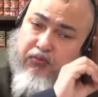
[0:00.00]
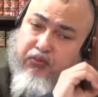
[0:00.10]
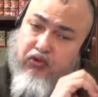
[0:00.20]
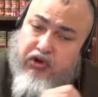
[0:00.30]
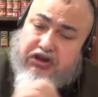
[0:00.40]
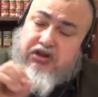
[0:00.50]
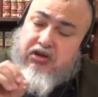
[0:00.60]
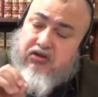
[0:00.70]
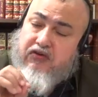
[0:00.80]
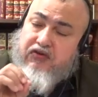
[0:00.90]
point
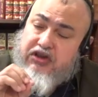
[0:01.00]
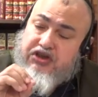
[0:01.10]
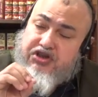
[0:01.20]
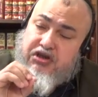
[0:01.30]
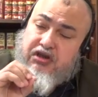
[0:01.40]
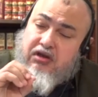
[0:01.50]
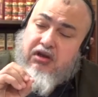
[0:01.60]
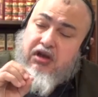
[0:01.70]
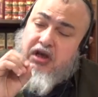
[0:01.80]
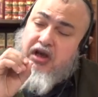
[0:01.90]
in revelation.
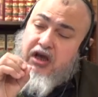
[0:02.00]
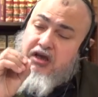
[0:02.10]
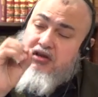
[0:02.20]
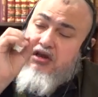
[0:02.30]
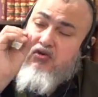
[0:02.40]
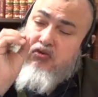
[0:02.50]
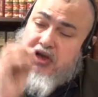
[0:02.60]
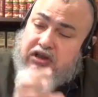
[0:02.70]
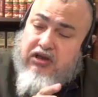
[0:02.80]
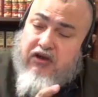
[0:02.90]
And then
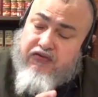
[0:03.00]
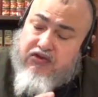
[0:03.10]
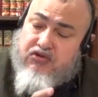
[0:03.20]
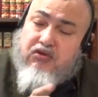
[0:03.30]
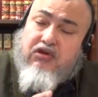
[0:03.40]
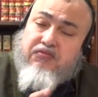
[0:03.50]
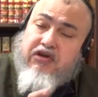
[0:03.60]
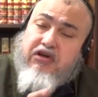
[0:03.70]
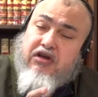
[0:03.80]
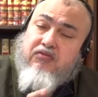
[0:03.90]
right after Surah
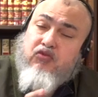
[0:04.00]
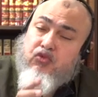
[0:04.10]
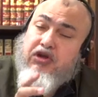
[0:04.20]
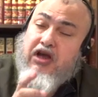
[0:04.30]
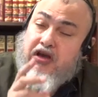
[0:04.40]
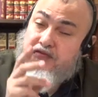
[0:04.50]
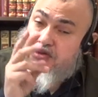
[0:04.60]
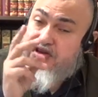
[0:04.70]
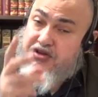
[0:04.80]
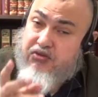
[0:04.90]
Maryam, we have
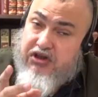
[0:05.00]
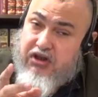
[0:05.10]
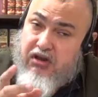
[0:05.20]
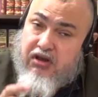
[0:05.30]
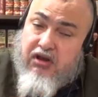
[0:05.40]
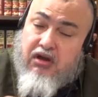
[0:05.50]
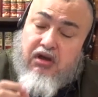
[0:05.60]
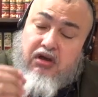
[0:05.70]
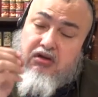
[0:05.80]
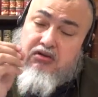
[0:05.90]
the 3,
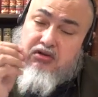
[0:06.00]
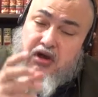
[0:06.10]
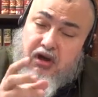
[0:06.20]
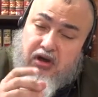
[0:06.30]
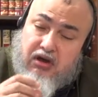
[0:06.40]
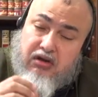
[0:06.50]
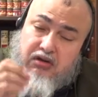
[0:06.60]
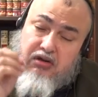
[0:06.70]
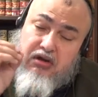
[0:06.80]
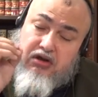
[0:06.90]
Taha,
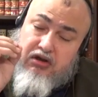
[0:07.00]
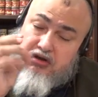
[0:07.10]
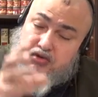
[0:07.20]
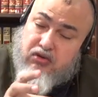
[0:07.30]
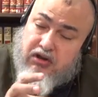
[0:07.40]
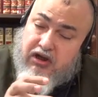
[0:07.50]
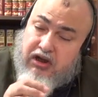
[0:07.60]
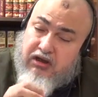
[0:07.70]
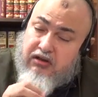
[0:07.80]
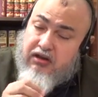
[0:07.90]

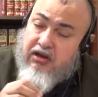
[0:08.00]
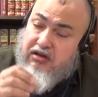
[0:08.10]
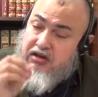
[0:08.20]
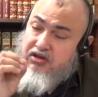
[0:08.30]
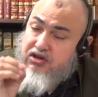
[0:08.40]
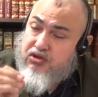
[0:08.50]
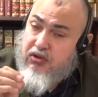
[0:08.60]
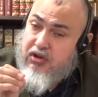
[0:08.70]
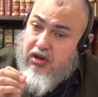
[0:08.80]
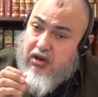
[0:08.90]
Al-Dukhan, and then
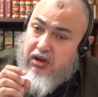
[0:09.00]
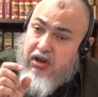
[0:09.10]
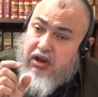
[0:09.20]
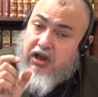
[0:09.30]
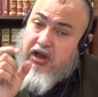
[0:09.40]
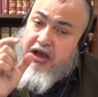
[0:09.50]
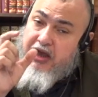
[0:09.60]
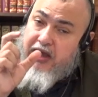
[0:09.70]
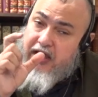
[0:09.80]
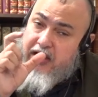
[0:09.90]
Al-Shu'ara.
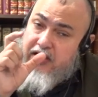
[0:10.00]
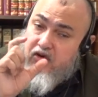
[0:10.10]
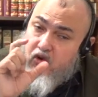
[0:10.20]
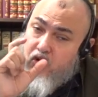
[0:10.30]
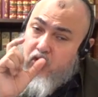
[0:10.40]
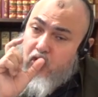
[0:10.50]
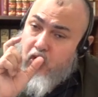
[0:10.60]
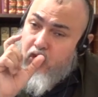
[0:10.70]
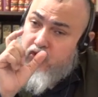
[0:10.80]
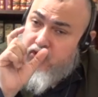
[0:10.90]
And
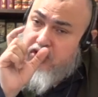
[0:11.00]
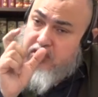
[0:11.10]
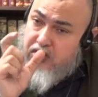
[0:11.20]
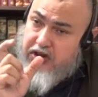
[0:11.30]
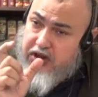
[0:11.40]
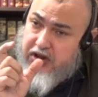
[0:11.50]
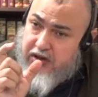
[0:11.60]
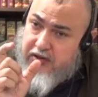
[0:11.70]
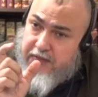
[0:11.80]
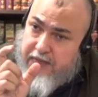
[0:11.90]
all
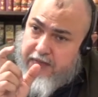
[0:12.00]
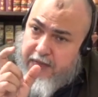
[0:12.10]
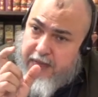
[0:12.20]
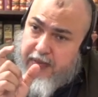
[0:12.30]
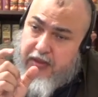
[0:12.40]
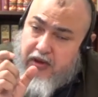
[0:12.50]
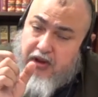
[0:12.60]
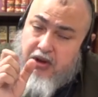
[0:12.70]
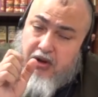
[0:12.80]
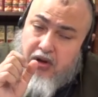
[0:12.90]
3
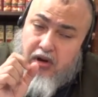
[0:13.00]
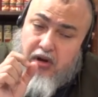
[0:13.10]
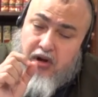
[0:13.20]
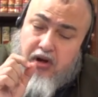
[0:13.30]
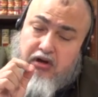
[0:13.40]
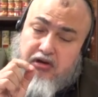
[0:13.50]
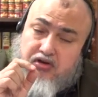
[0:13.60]
are